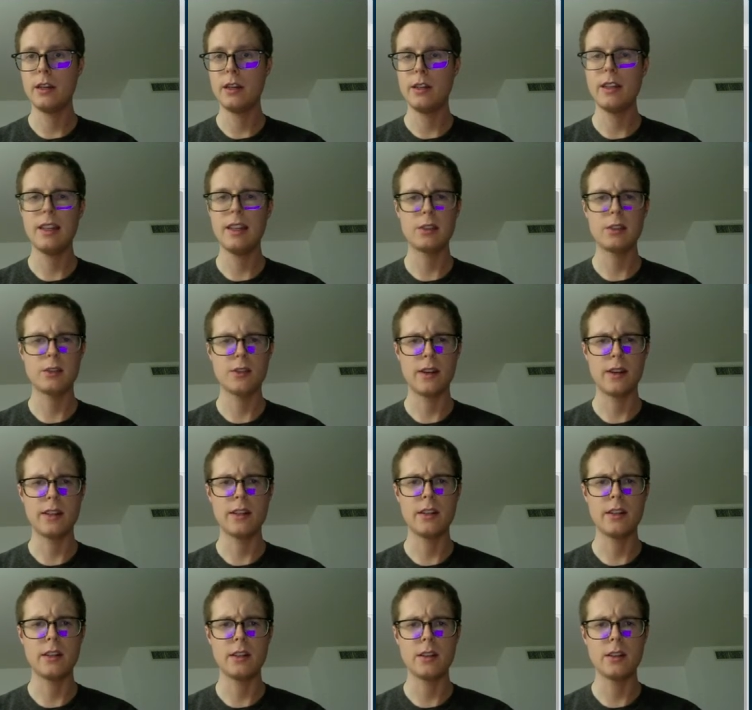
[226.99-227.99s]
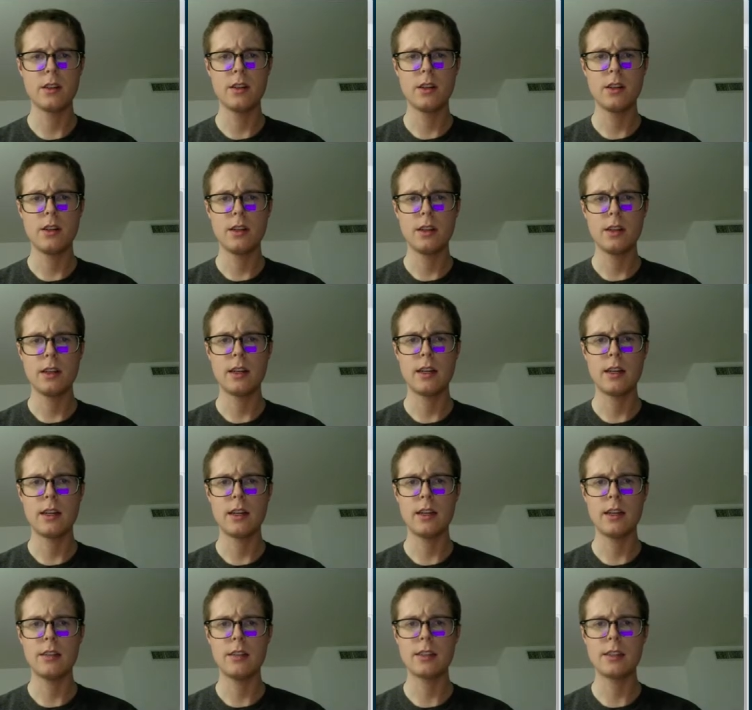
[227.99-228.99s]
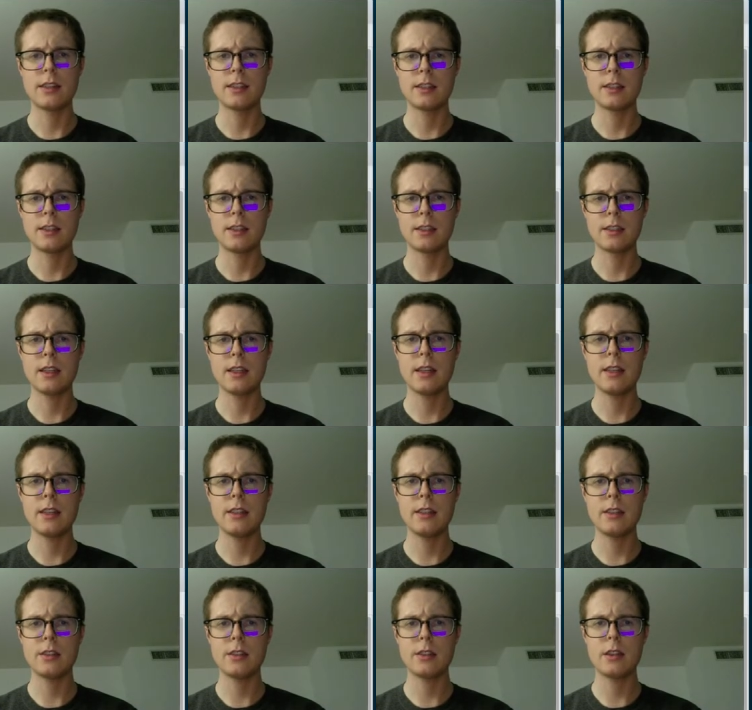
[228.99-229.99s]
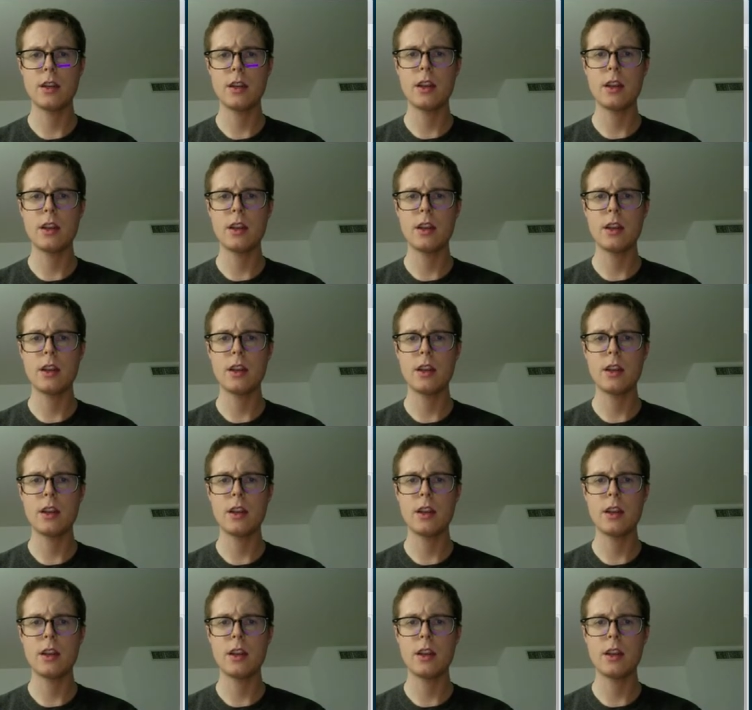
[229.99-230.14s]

That looks fine. Uh, slice, slice, slice.